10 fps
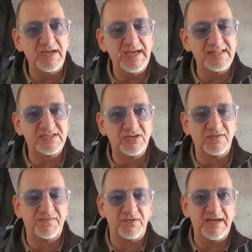it
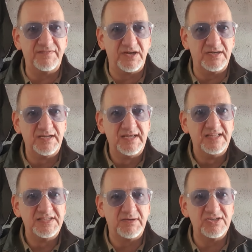took forever
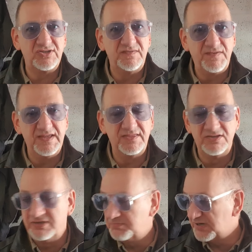to actually fit the
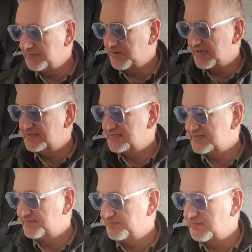new brake
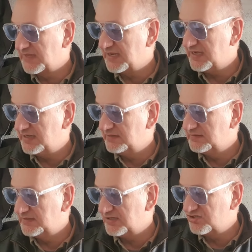pads.
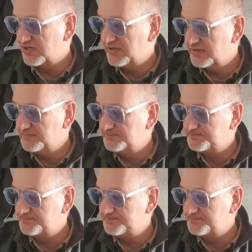I'll show you them